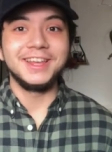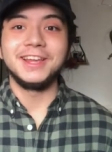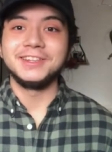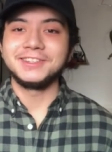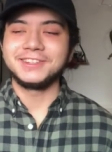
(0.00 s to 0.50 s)

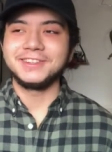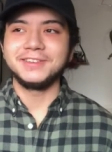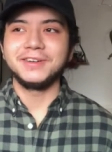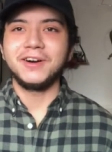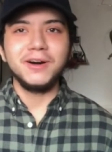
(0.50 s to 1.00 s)
As
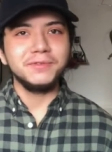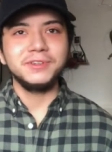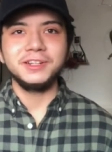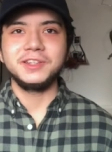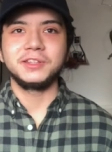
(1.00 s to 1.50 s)

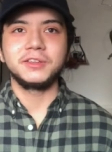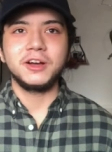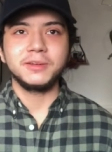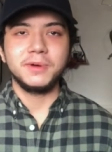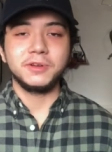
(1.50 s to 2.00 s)
awful it is to
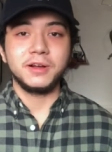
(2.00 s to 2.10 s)
talk about